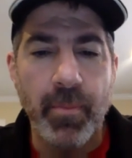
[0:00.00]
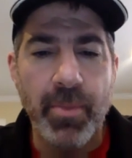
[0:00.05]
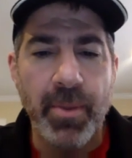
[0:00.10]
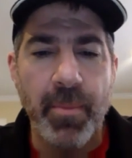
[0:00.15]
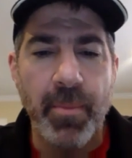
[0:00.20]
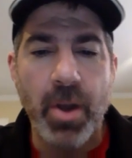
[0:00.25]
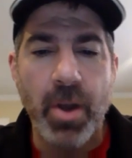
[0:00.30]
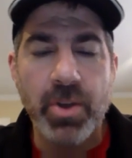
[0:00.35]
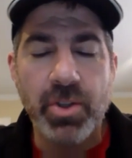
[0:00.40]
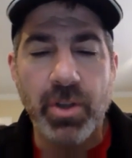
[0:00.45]

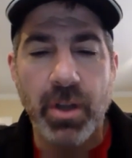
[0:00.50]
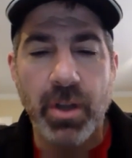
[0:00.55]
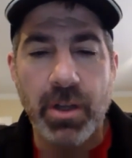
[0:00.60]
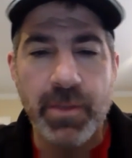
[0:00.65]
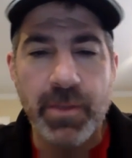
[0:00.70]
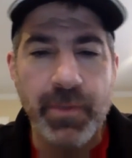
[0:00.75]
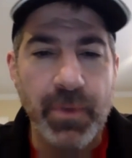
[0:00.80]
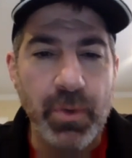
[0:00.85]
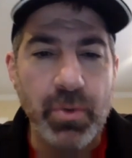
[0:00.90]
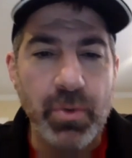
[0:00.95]
martial
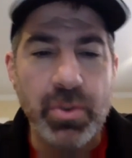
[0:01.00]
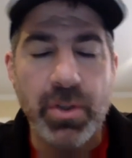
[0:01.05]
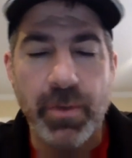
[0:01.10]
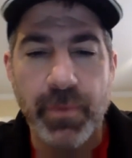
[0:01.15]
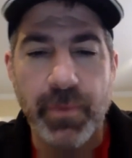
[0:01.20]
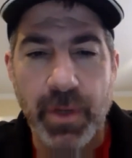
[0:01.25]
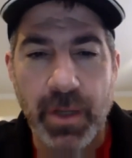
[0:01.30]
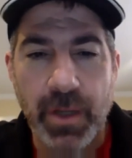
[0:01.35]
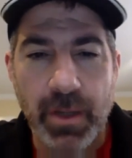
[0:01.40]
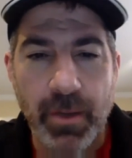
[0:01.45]
arts
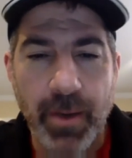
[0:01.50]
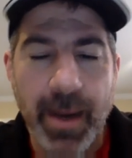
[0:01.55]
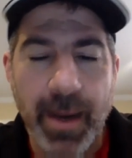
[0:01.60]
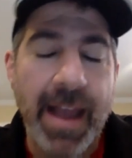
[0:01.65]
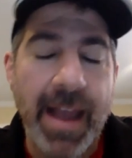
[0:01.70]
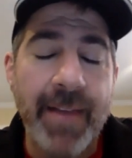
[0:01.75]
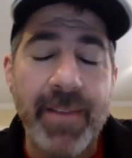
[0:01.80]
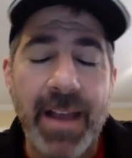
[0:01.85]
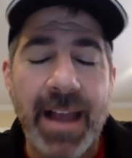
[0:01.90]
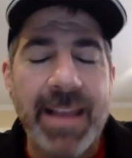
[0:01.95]
future for you?
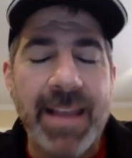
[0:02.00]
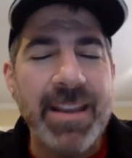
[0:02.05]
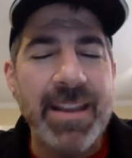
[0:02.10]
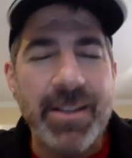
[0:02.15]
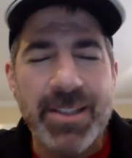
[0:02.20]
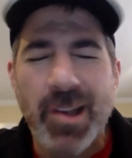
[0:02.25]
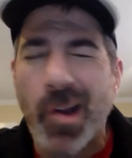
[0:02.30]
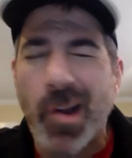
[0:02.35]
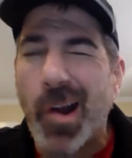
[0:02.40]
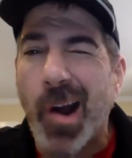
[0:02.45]

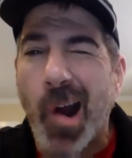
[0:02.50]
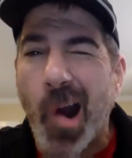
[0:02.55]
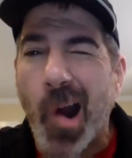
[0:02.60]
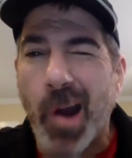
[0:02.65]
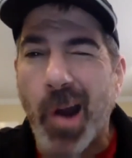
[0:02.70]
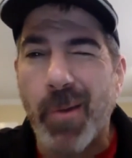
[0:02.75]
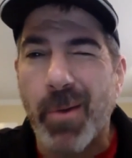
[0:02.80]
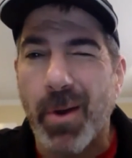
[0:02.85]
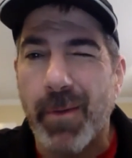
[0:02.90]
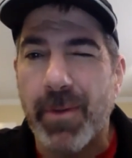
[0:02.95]
It's a
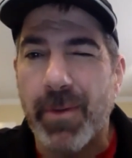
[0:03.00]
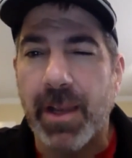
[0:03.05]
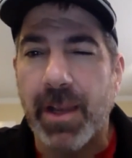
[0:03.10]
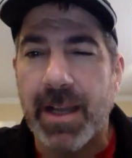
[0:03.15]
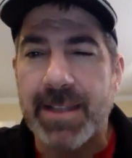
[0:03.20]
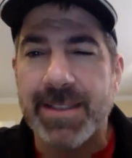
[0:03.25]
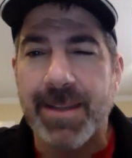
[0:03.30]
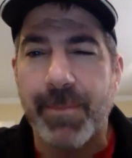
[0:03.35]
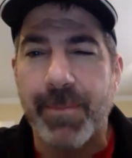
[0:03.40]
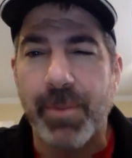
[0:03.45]
hard one over the
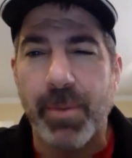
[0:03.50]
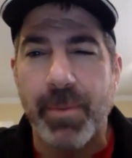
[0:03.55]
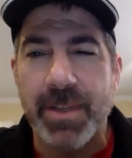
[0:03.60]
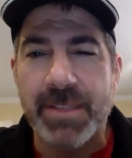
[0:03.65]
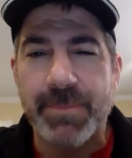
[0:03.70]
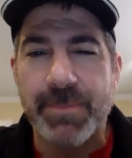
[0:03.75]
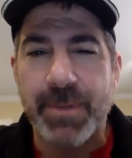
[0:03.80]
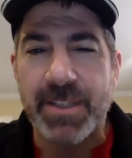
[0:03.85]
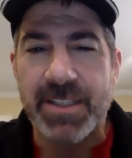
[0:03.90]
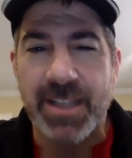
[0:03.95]
last couple of
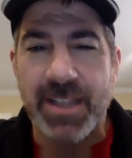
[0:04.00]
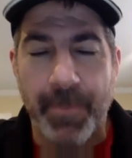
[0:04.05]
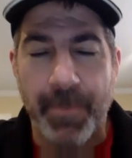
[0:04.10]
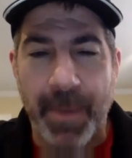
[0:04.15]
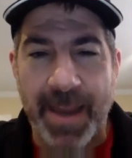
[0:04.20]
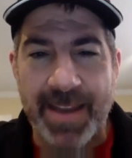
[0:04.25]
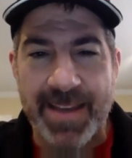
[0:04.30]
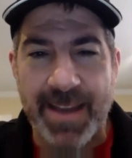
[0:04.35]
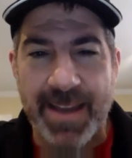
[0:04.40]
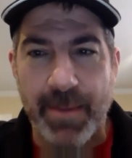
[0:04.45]
months because of the
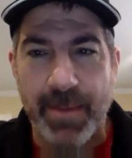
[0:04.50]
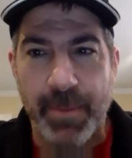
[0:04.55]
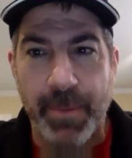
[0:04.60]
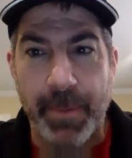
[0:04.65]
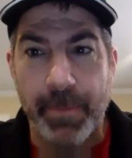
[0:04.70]
pandemic.